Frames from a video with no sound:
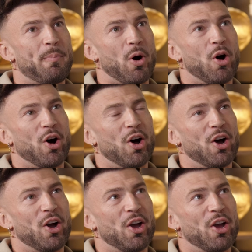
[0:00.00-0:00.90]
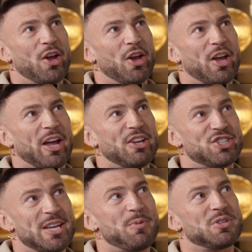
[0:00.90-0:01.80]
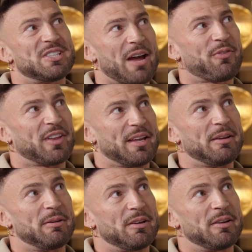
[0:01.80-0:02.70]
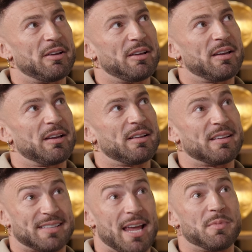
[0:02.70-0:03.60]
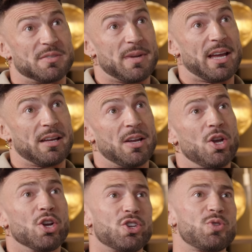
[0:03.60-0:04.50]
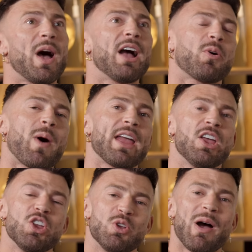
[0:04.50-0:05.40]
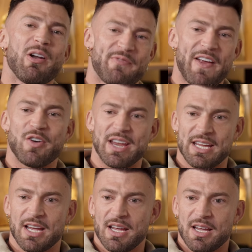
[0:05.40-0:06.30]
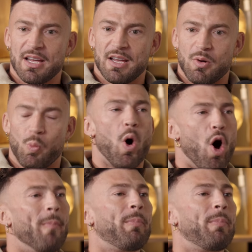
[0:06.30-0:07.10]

But she was definitely the same as me. Because you are a very warm